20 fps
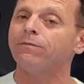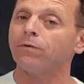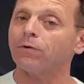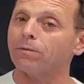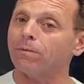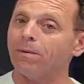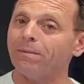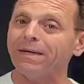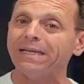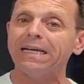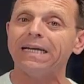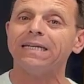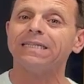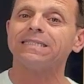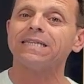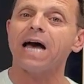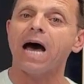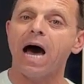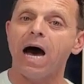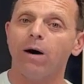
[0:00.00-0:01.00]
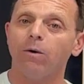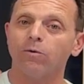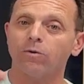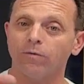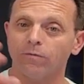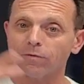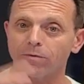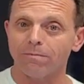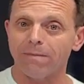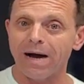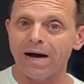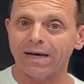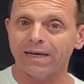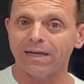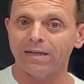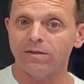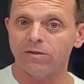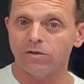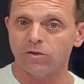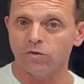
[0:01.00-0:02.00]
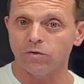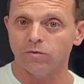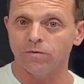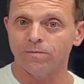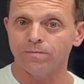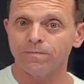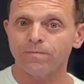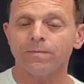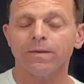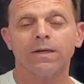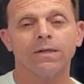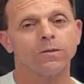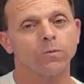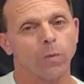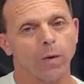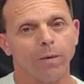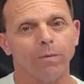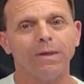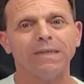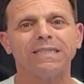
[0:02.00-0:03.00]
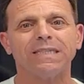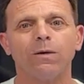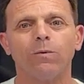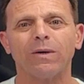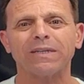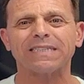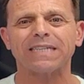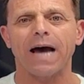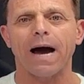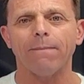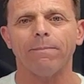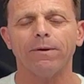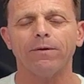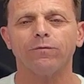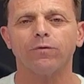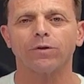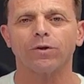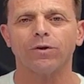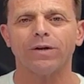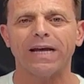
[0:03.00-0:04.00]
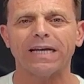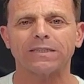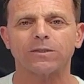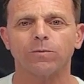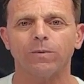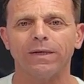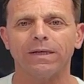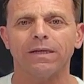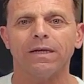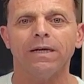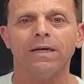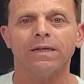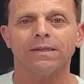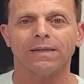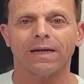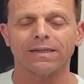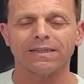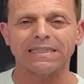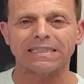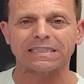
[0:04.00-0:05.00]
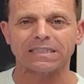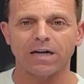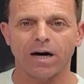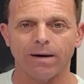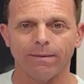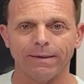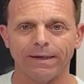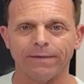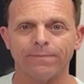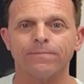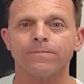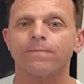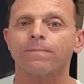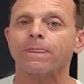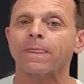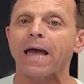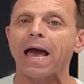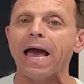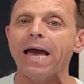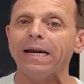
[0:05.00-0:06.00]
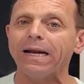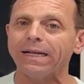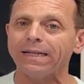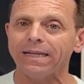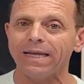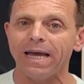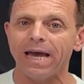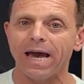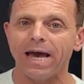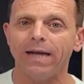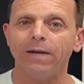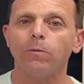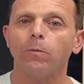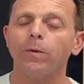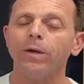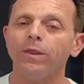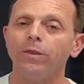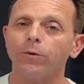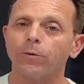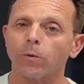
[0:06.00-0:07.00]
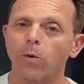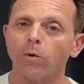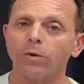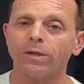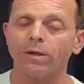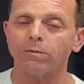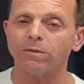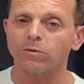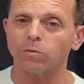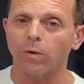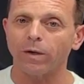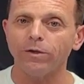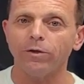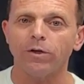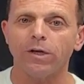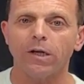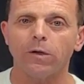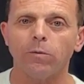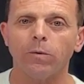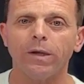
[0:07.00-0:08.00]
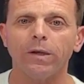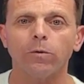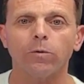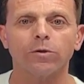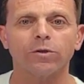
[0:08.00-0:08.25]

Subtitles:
the moment is out of the market too. So we will see what's happened for the next week that is coming. And at the end, window, there is one unit window, the